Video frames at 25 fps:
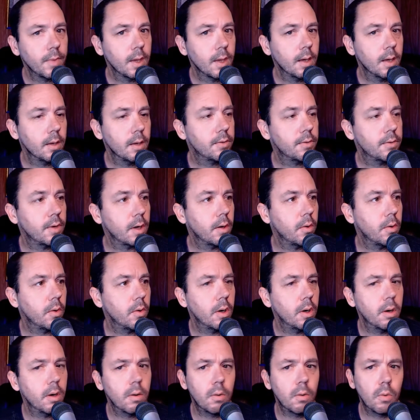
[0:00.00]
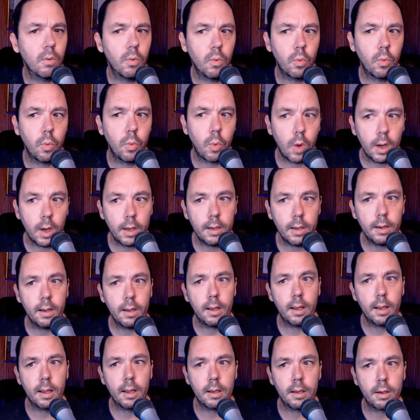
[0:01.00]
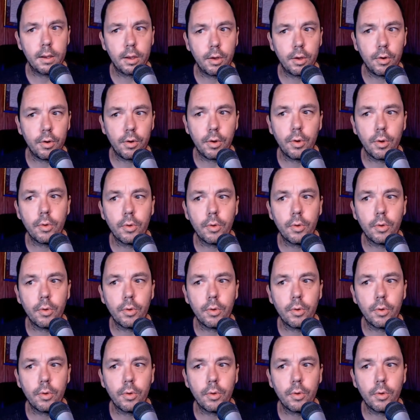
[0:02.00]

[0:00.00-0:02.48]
So what do you do